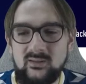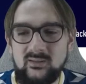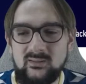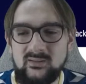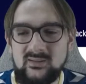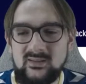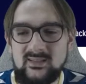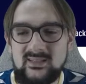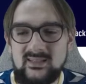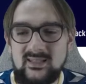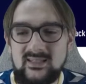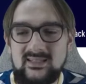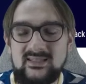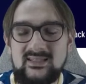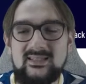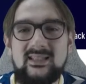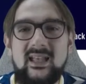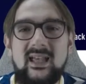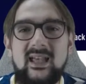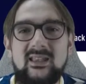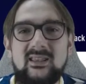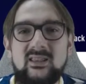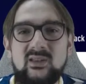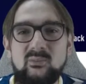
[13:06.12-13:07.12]

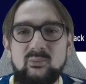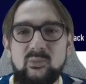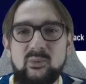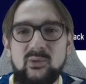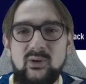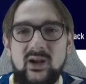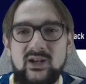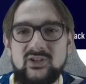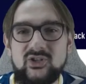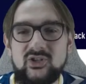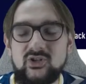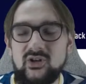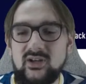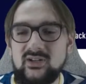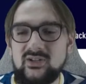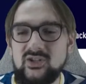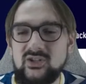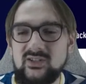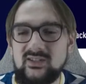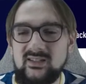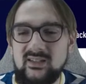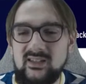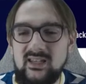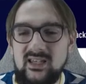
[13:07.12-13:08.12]
sustain the pressure and
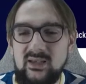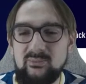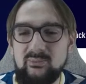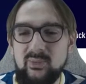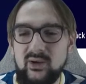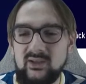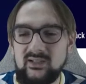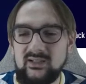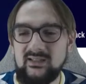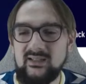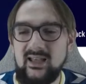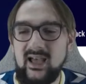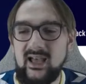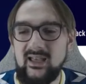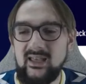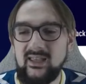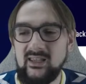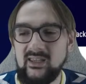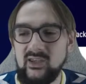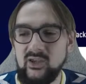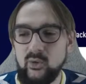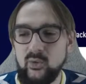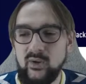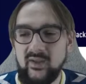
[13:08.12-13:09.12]
just keep on
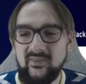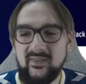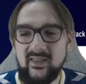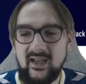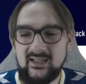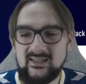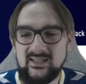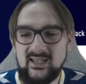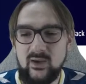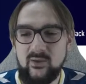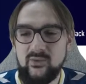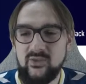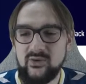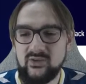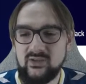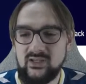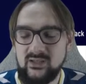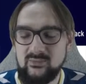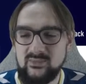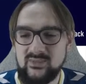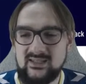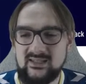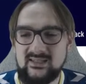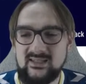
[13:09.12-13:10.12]
attacking you, and that's how their
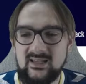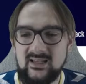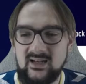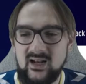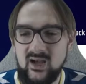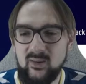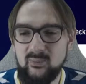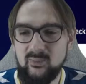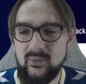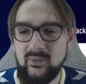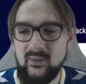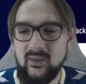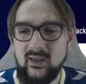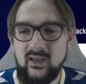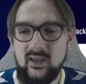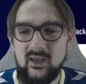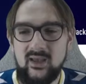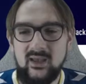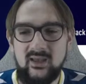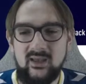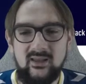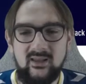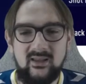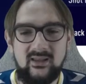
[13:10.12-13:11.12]
team is set up.
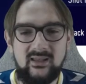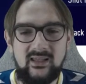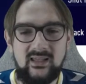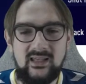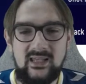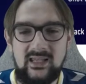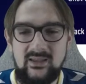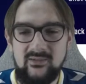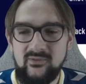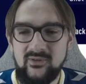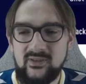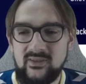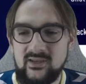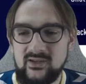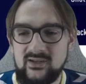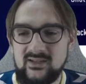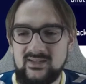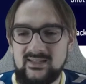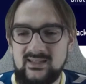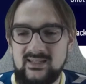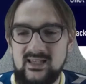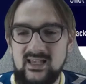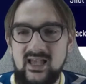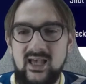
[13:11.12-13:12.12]
Even their
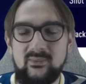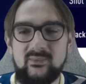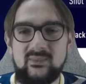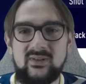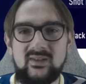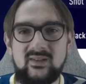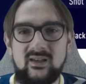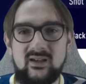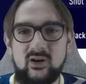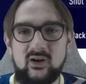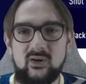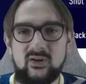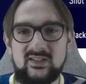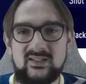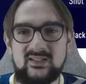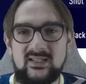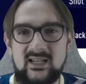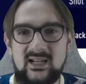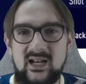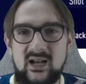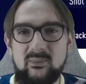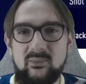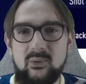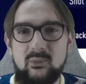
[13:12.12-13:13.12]
CMs are
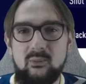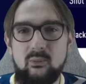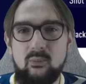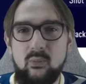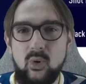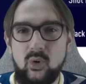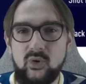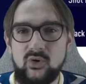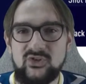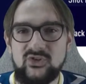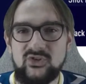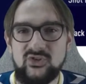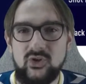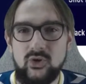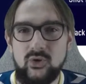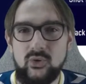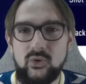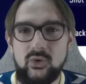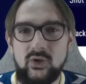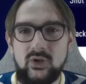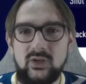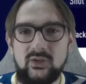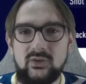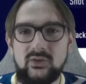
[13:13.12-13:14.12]
set up more
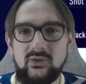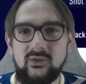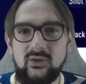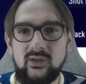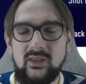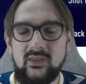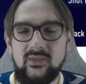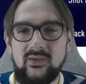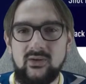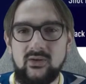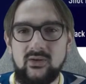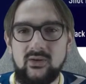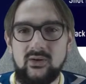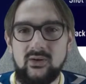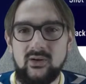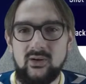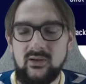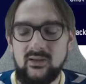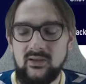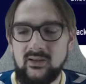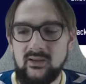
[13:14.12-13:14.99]
so to either